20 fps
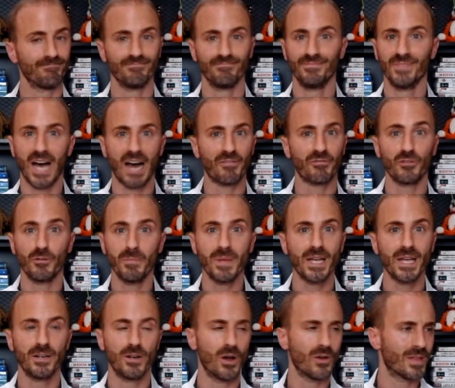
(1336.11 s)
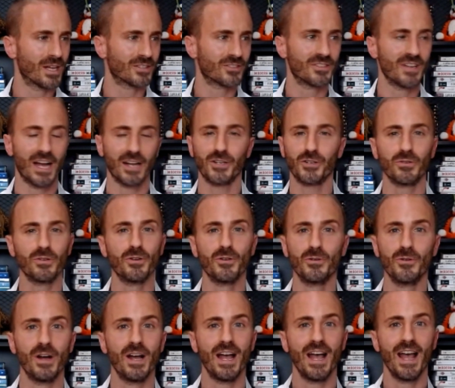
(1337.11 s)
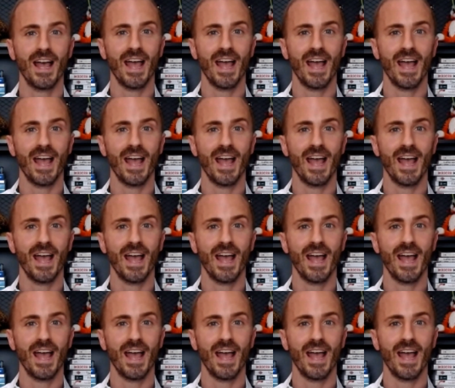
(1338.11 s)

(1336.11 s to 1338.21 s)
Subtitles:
not for me. No, that's not true.